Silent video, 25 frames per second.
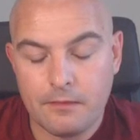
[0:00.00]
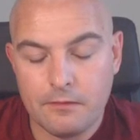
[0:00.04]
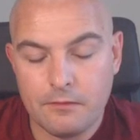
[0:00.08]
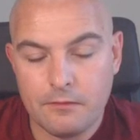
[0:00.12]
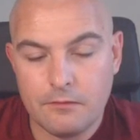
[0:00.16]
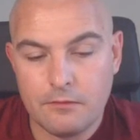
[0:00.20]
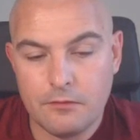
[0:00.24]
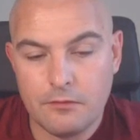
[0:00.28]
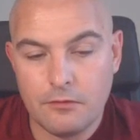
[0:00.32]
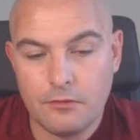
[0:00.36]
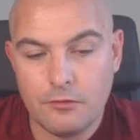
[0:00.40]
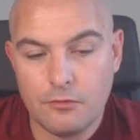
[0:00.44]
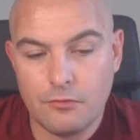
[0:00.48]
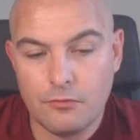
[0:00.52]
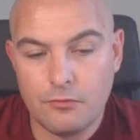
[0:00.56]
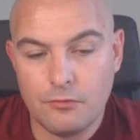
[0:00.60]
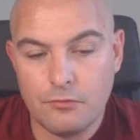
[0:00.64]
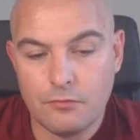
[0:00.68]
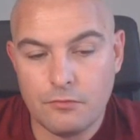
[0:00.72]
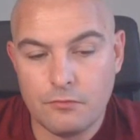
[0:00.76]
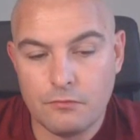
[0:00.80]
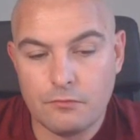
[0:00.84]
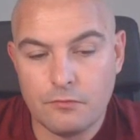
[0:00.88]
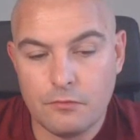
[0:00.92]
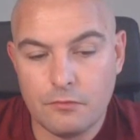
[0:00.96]

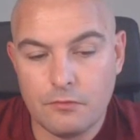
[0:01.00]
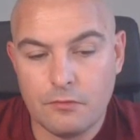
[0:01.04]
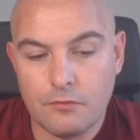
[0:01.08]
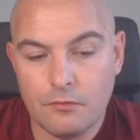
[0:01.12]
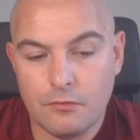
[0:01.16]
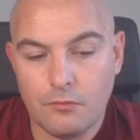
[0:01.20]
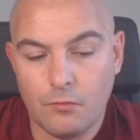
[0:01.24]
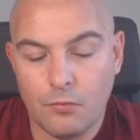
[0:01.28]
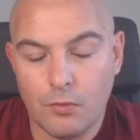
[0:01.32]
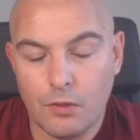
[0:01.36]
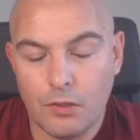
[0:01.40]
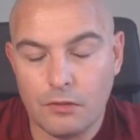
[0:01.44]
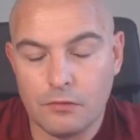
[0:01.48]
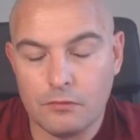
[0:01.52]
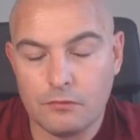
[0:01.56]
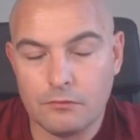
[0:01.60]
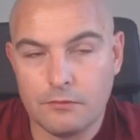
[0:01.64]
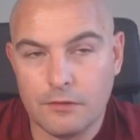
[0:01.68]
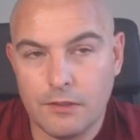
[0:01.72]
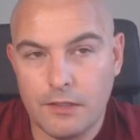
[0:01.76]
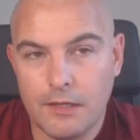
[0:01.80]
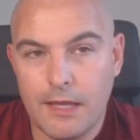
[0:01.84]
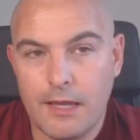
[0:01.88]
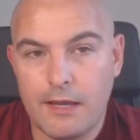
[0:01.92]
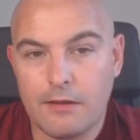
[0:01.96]
you will
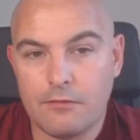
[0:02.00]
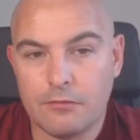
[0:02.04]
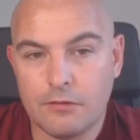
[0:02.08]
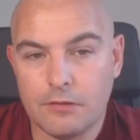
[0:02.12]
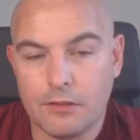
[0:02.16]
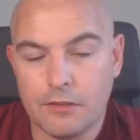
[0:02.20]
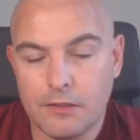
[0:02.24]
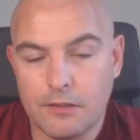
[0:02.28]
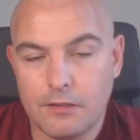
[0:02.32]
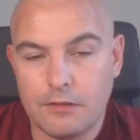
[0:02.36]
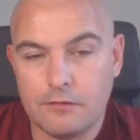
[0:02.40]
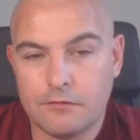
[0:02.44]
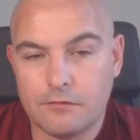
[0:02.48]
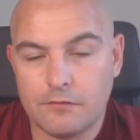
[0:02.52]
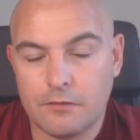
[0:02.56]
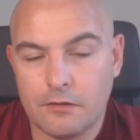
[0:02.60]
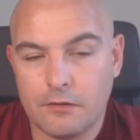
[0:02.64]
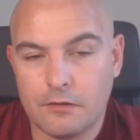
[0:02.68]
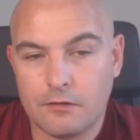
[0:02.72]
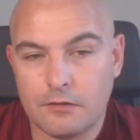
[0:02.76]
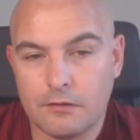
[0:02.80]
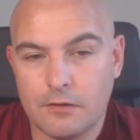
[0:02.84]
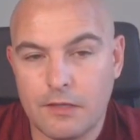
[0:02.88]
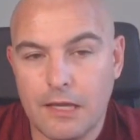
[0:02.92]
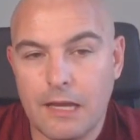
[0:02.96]
inherently
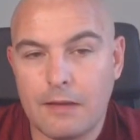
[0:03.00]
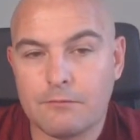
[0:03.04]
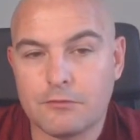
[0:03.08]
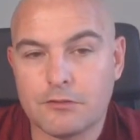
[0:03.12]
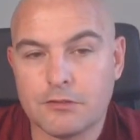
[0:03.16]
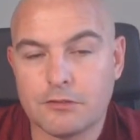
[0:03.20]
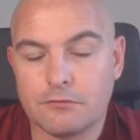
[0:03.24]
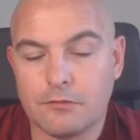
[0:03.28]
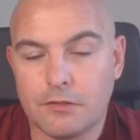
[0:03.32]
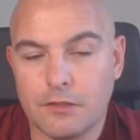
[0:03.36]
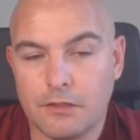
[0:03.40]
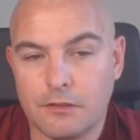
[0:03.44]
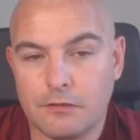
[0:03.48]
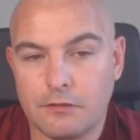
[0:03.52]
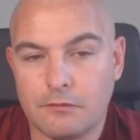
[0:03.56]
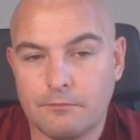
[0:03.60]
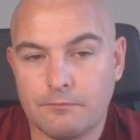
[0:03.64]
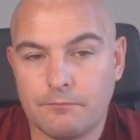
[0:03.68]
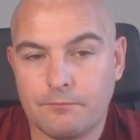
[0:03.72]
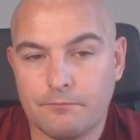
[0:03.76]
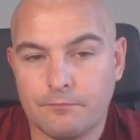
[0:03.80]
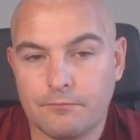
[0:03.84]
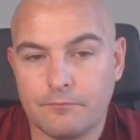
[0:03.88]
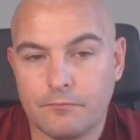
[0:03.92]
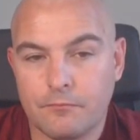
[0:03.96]
start capturing
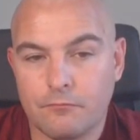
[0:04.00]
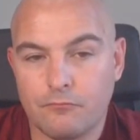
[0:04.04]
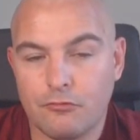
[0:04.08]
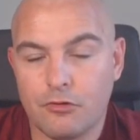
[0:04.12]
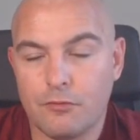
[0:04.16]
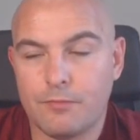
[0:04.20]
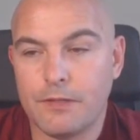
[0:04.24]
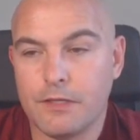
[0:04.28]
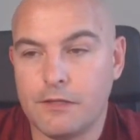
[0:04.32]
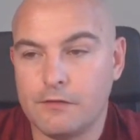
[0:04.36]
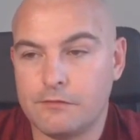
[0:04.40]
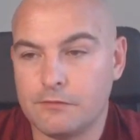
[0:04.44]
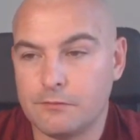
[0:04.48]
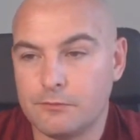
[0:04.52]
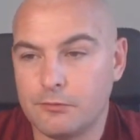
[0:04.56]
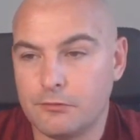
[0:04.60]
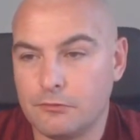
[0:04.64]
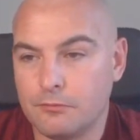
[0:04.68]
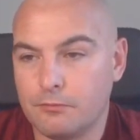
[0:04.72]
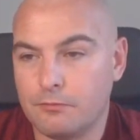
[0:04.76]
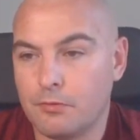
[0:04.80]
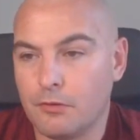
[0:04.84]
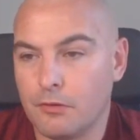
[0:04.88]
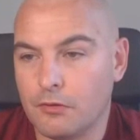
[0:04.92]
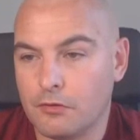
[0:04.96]

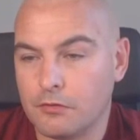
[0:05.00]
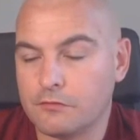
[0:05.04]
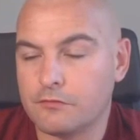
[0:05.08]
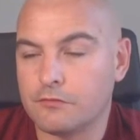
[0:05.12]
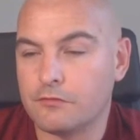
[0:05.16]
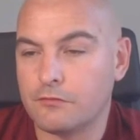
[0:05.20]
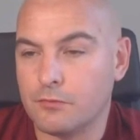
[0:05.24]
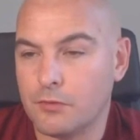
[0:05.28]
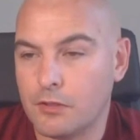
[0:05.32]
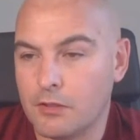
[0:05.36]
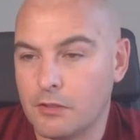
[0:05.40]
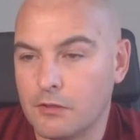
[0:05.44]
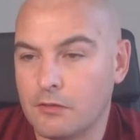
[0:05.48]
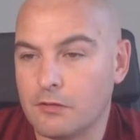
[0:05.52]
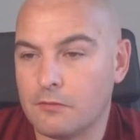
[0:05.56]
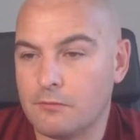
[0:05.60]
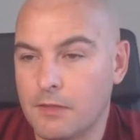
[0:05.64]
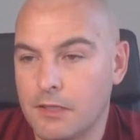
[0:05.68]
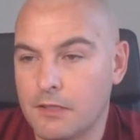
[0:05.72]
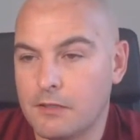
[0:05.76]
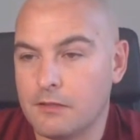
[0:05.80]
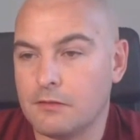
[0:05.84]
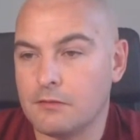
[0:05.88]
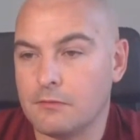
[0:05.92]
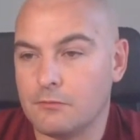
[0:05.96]
repeatable blocks of work and
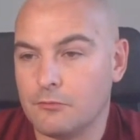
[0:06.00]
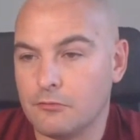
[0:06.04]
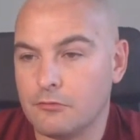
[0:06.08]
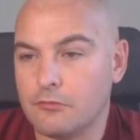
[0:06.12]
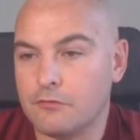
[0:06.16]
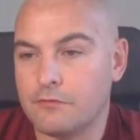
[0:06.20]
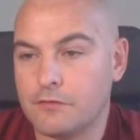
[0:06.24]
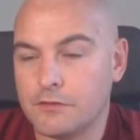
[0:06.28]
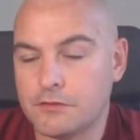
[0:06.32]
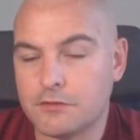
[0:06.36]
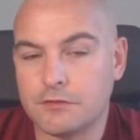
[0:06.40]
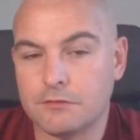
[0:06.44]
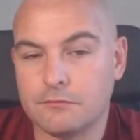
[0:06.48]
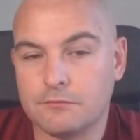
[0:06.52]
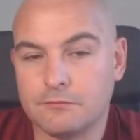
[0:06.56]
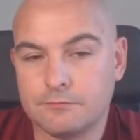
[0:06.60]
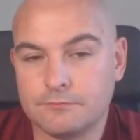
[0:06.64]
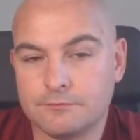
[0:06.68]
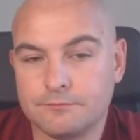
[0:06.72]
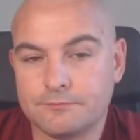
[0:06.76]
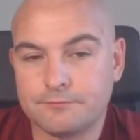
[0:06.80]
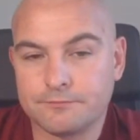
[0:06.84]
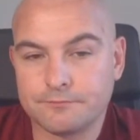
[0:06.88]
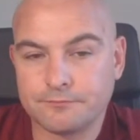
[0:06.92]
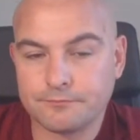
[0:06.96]
making them more efficient.
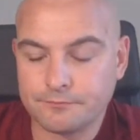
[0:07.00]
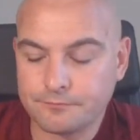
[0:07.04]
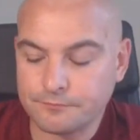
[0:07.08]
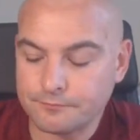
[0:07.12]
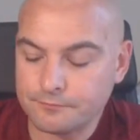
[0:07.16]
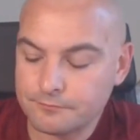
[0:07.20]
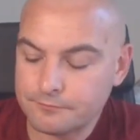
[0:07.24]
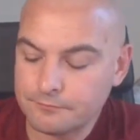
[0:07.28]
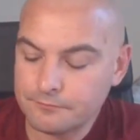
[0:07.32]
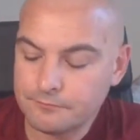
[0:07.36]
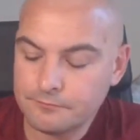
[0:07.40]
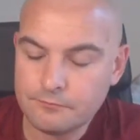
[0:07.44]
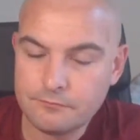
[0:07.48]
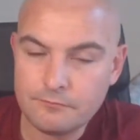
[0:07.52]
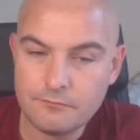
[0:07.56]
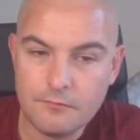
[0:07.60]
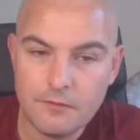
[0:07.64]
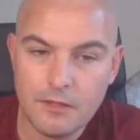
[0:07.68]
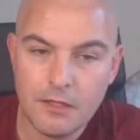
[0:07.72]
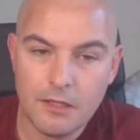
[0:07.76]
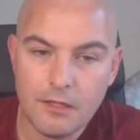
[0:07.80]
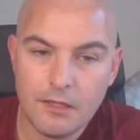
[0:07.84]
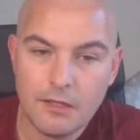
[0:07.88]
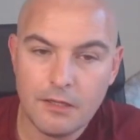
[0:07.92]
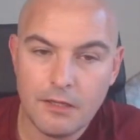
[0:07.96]

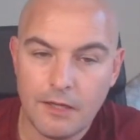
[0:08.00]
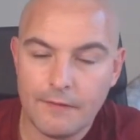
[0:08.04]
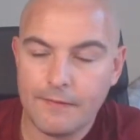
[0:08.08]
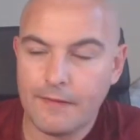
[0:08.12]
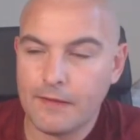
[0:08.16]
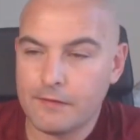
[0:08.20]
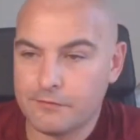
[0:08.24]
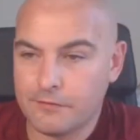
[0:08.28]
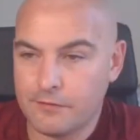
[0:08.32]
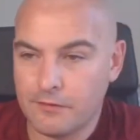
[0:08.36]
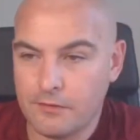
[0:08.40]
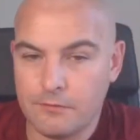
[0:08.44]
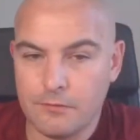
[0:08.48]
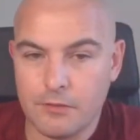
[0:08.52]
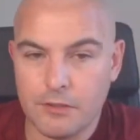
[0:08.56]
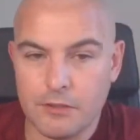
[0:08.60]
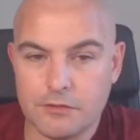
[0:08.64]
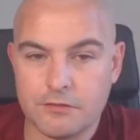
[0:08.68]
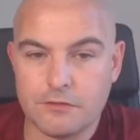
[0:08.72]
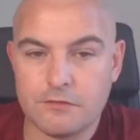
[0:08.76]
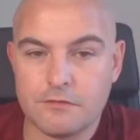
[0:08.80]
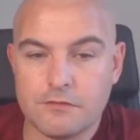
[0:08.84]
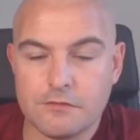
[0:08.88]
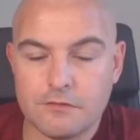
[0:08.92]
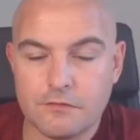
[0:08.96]
And that's the
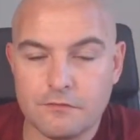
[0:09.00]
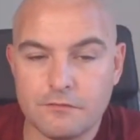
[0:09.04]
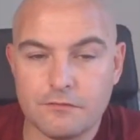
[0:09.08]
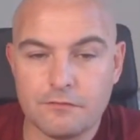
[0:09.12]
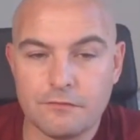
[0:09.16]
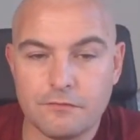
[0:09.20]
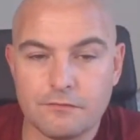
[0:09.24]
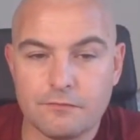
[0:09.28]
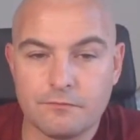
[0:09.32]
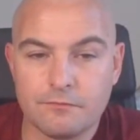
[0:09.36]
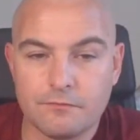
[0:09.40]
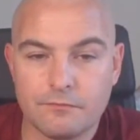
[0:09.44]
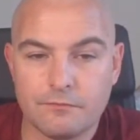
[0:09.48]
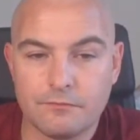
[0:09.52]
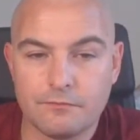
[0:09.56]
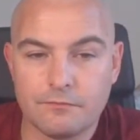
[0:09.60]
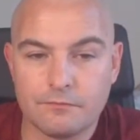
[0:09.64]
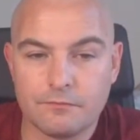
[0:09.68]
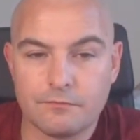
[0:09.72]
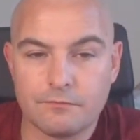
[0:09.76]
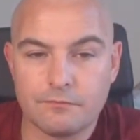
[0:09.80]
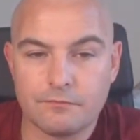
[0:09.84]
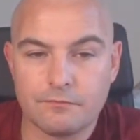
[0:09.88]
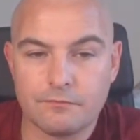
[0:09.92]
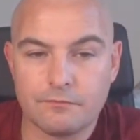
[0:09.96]
emergence of
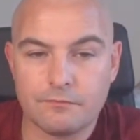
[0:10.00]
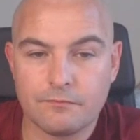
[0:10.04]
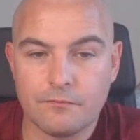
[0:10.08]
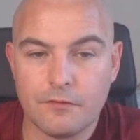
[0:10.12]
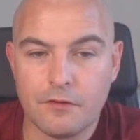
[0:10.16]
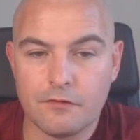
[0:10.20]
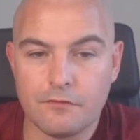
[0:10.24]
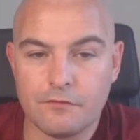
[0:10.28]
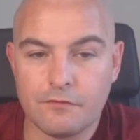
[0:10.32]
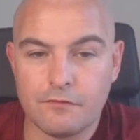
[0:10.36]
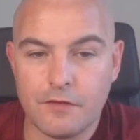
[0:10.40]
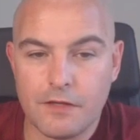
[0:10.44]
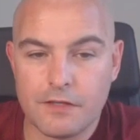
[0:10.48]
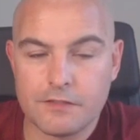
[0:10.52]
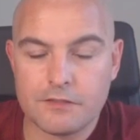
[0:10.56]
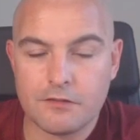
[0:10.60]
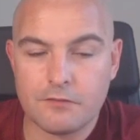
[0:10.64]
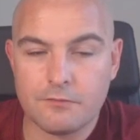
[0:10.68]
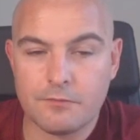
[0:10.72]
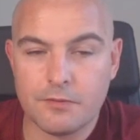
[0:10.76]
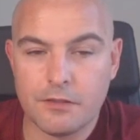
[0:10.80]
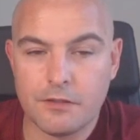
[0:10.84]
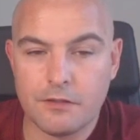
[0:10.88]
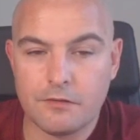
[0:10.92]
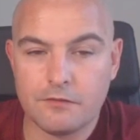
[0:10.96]

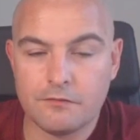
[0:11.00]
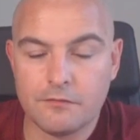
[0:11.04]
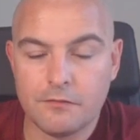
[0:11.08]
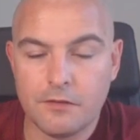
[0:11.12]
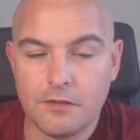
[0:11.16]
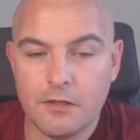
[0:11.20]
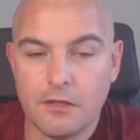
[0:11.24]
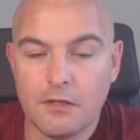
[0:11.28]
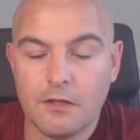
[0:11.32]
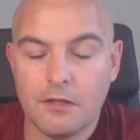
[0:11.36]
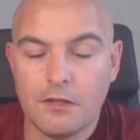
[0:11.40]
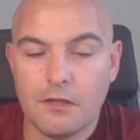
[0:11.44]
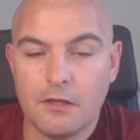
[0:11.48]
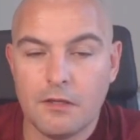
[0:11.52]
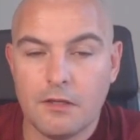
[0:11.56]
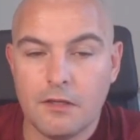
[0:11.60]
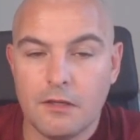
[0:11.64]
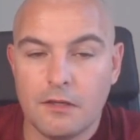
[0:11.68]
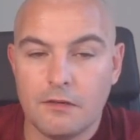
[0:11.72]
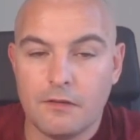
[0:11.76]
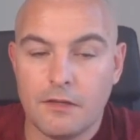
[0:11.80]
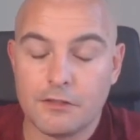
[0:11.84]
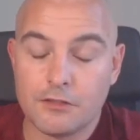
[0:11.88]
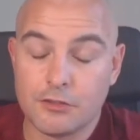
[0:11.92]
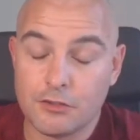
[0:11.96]
SOPs.
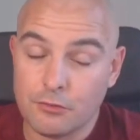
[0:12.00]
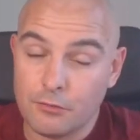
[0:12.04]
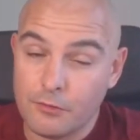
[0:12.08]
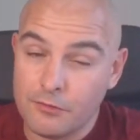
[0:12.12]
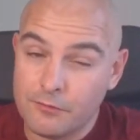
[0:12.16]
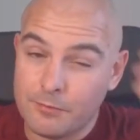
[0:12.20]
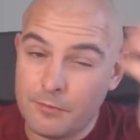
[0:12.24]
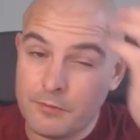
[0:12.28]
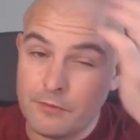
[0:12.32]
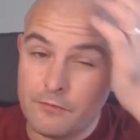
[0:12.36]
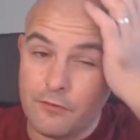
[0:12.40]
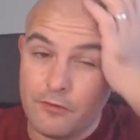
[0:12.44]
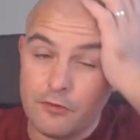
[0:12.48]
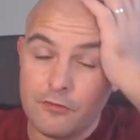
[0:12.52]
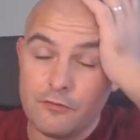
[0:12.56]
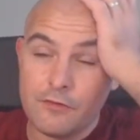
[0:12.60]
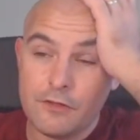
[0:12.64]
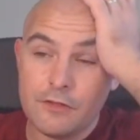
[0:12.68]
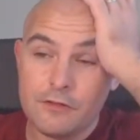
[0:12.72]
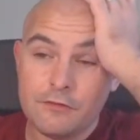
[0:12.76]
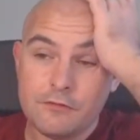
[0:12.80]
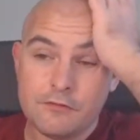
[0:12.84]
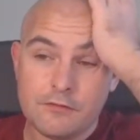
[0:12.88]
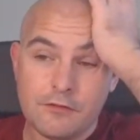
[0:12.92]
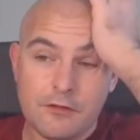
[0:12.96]
They should always be
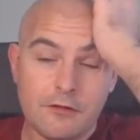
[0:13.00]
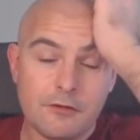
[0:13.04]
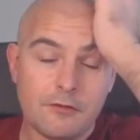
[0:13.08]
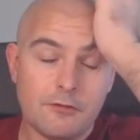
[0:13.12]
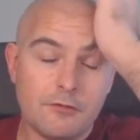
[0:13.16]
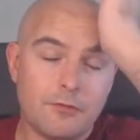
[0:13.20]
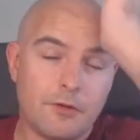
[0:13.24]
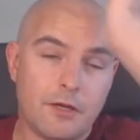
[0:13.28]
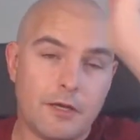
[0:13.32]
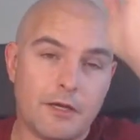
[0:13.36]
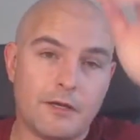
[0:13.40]
evolving. So